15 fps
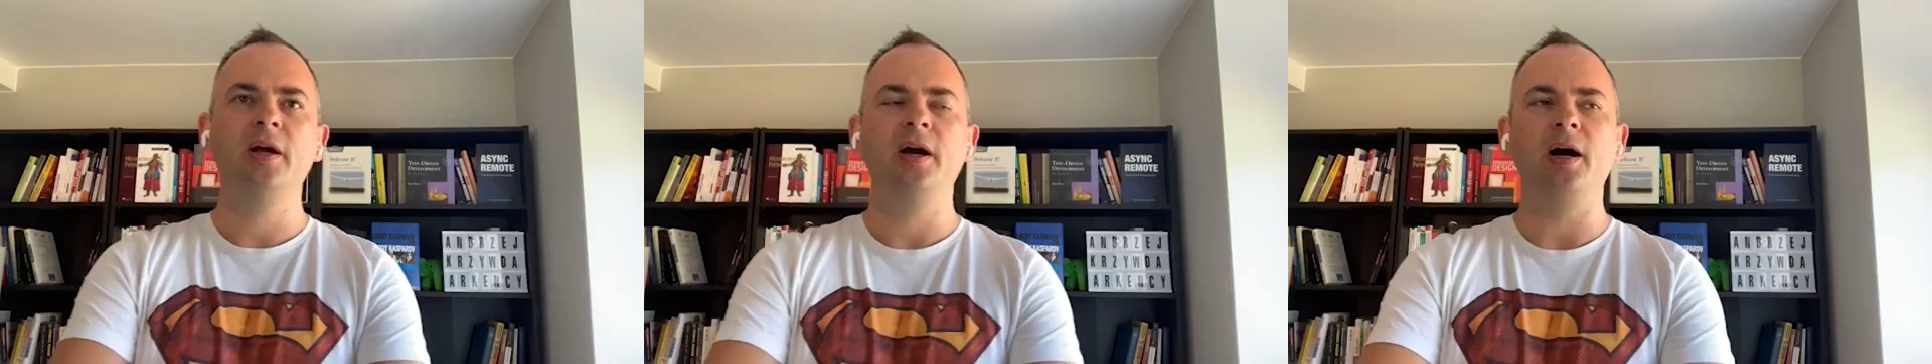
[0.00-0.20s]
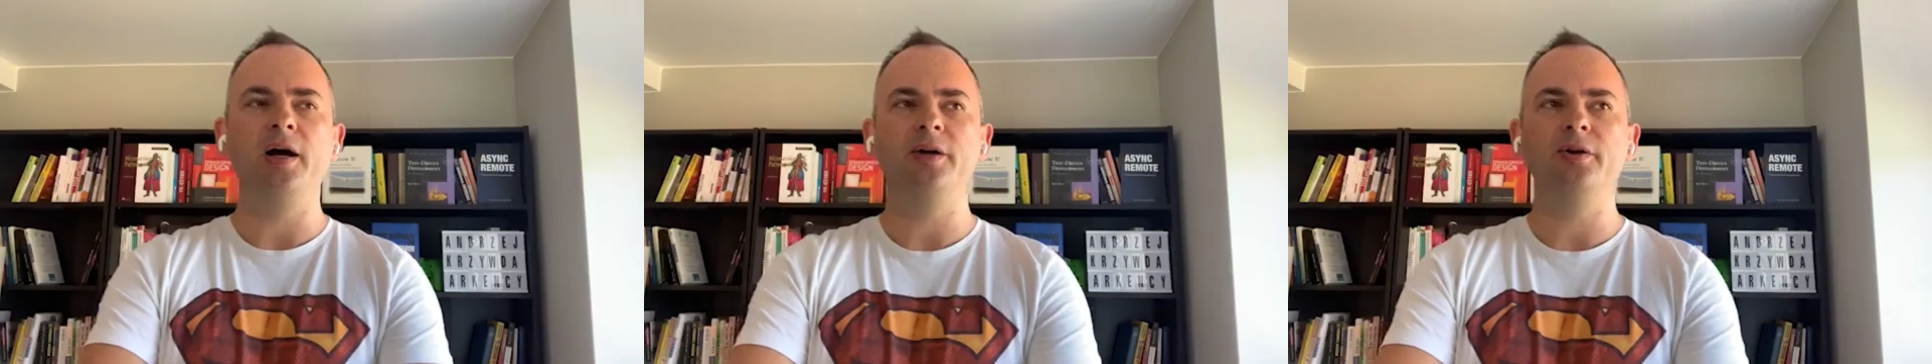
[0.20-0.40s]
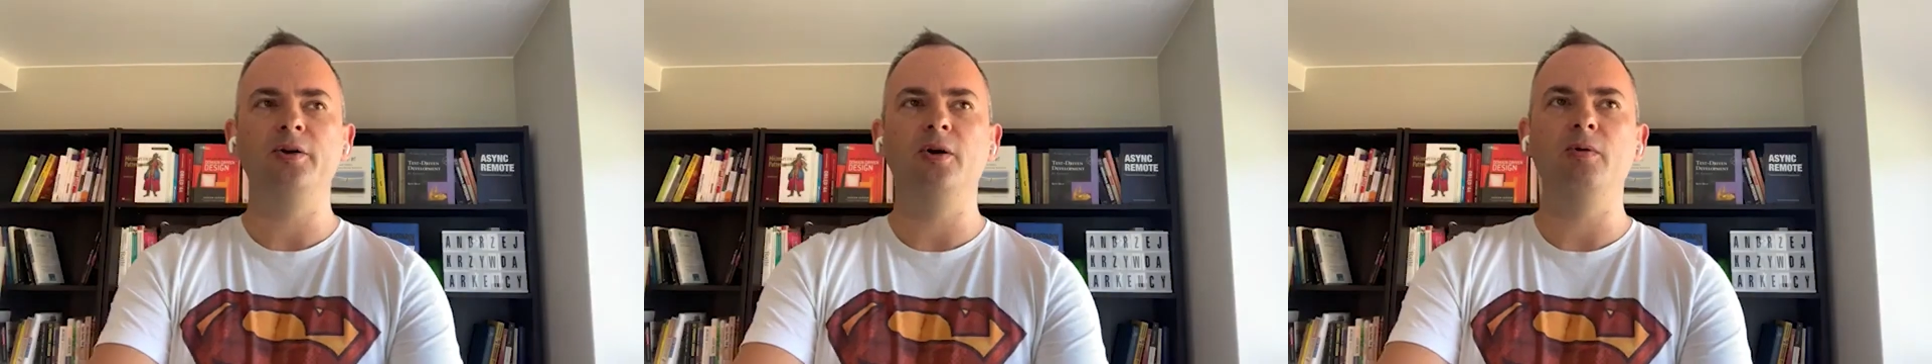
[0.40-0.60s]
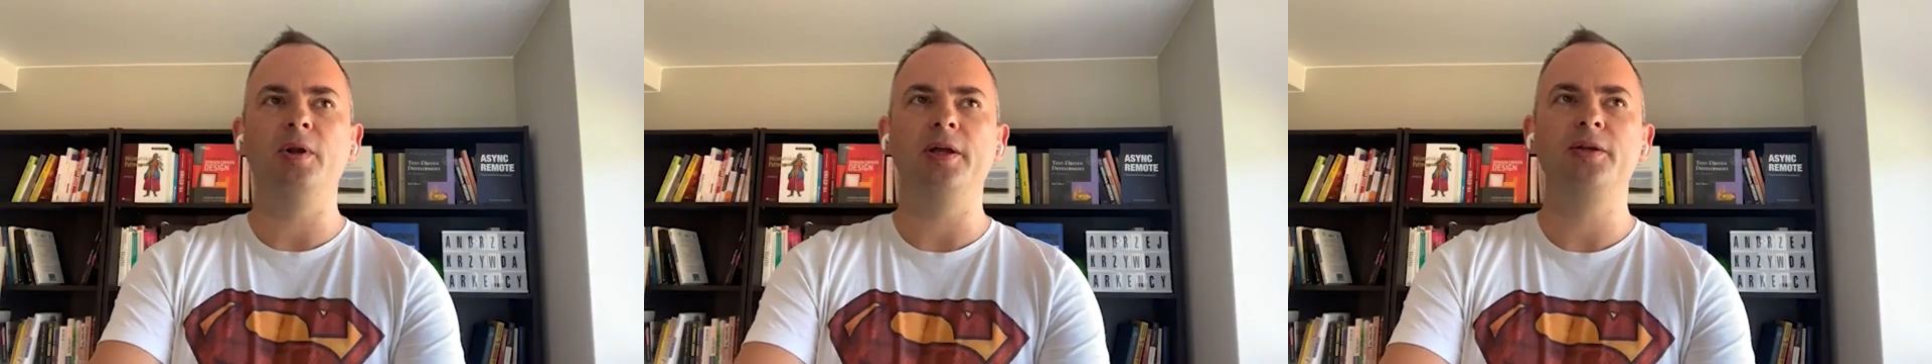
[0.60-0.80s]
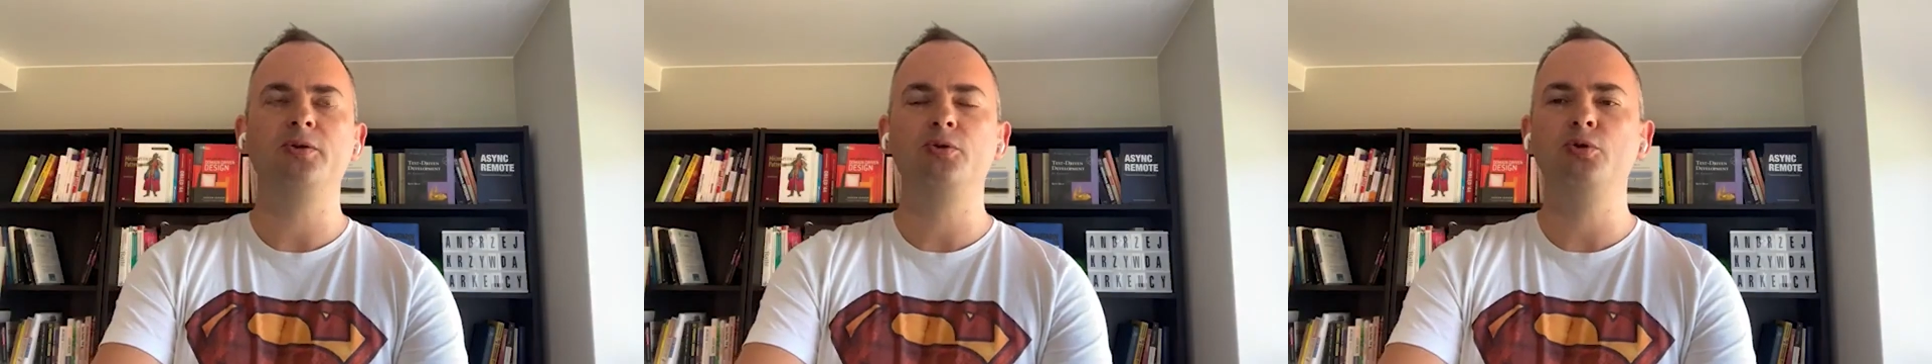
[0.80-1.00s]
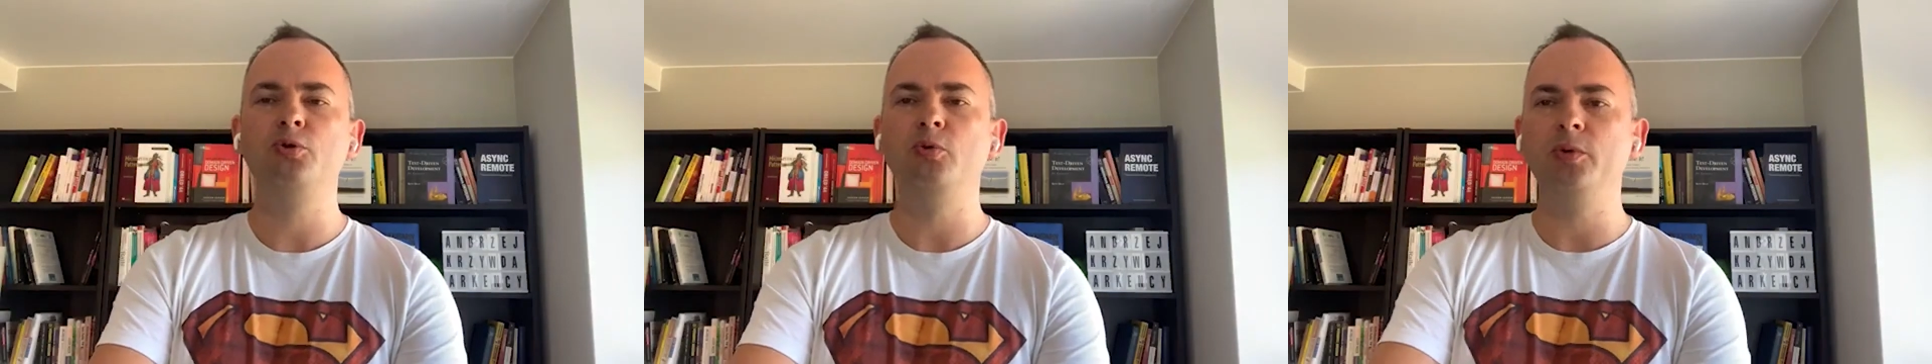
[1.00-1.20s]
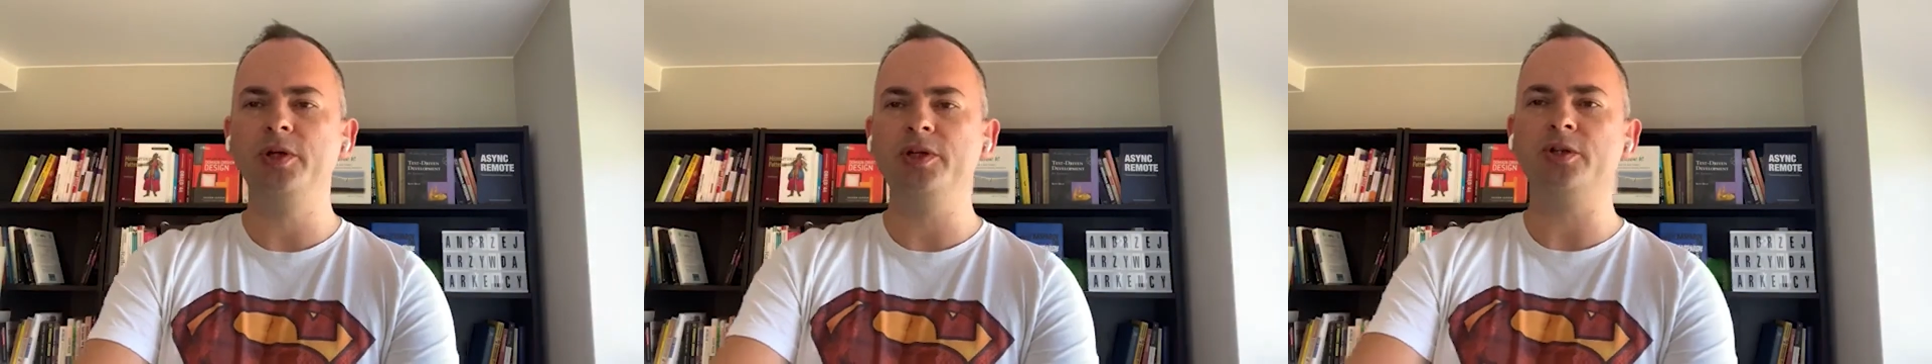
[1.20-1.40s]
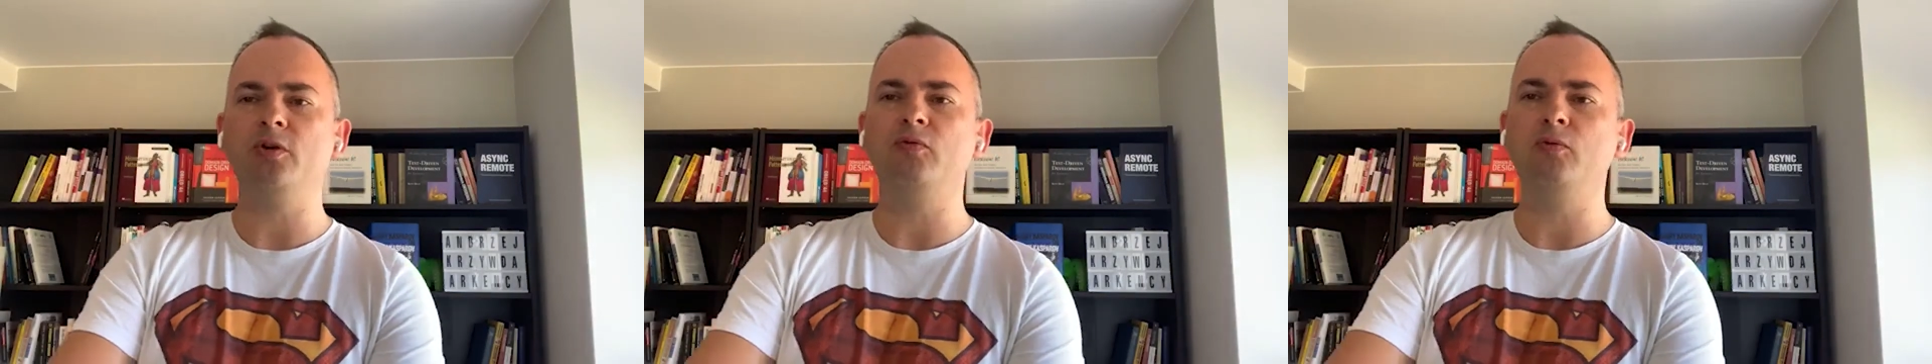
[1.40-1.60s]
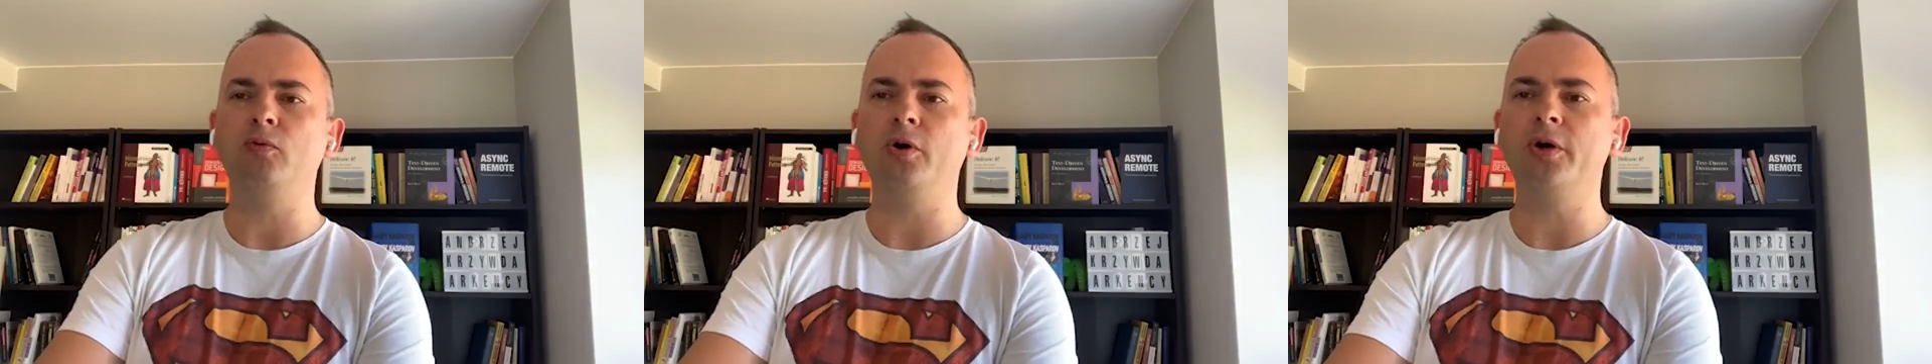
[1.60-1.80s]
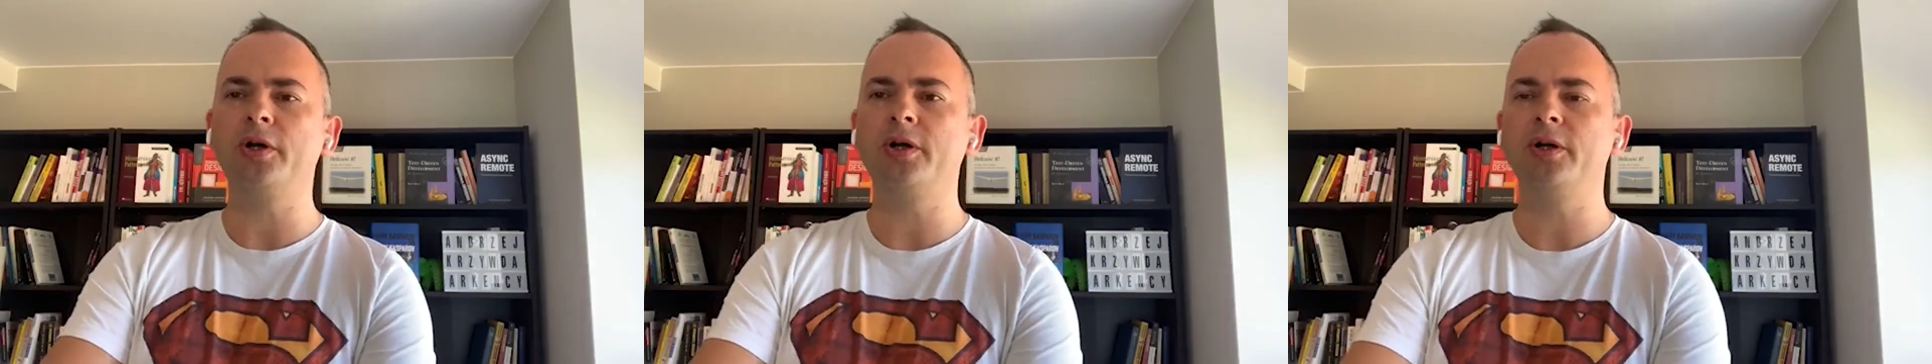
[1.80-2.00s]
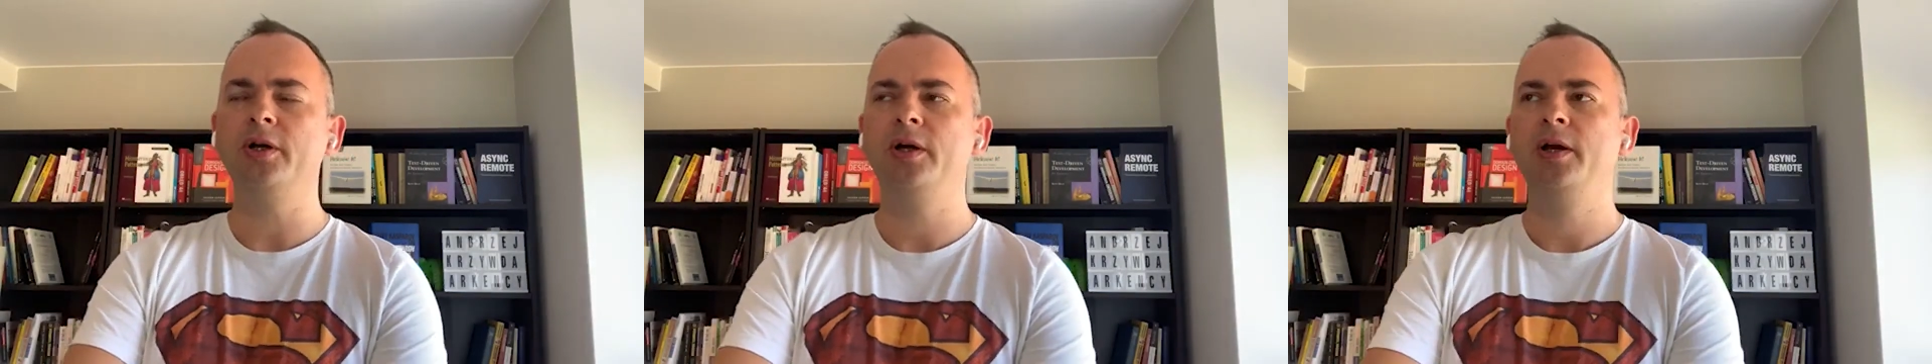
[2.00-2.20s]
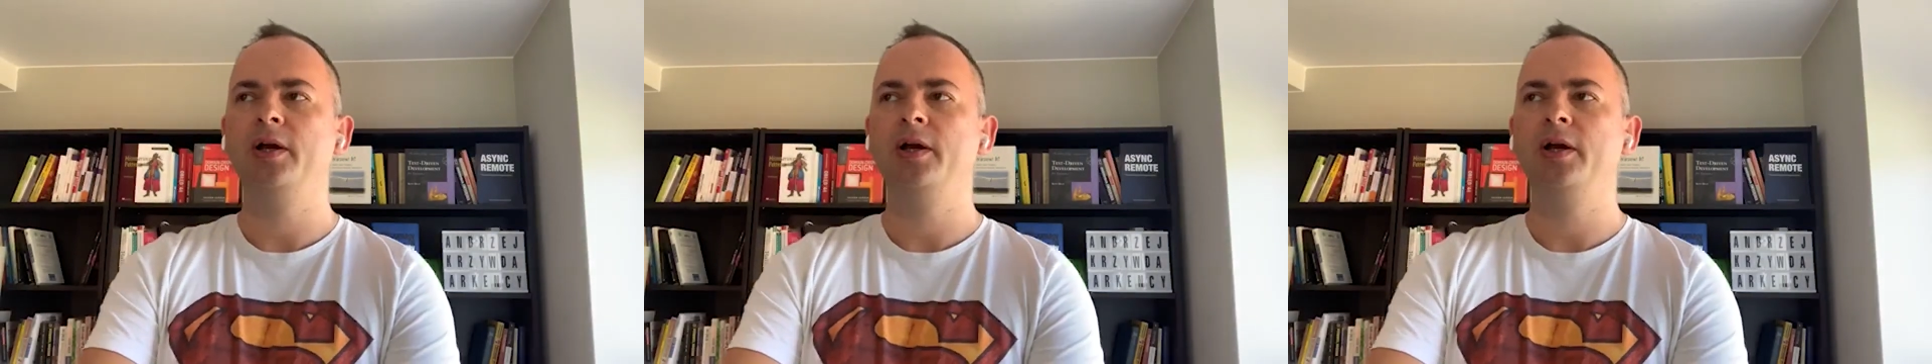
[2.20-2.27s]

I don't know, like 2 weeks of work,